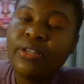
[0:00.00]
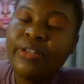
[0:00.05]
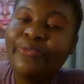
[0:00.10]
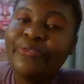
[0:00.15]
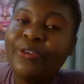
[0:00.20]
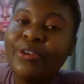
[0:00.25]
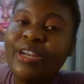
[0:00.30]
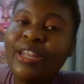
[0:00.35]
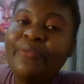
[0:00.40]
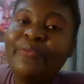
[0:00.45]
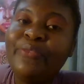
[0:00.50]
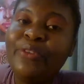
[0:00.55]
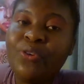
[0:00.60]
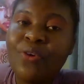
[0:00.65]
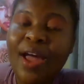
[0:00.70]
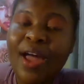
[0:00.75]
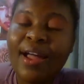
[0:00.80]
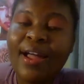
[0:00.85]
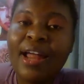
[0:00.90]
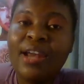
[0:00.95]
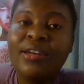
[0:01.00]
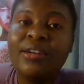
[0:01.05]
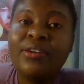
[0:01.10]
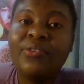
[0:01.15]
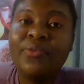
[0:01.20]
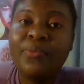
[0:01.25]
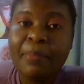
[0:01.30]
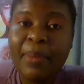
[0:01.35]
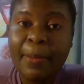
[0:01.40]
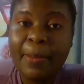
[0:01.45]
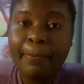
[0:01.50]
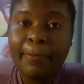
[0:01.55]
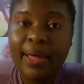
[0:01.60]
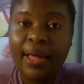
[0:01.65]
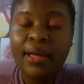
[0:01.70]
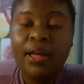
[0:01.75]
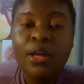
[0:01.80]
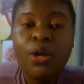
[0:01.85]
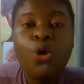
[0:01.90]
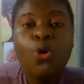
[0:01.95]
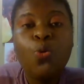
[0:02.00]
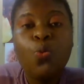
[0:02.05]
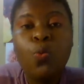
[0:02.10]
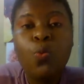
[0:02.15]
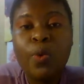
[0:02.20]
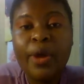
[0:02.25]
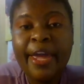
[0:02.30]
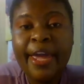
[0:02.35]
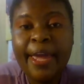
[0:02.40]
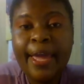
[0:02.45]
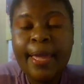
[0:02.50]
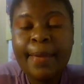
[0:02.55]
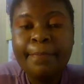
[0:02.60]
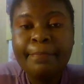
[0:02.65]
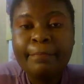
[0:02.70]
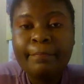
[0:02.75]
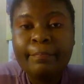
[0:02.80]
if not a video, I can't remember where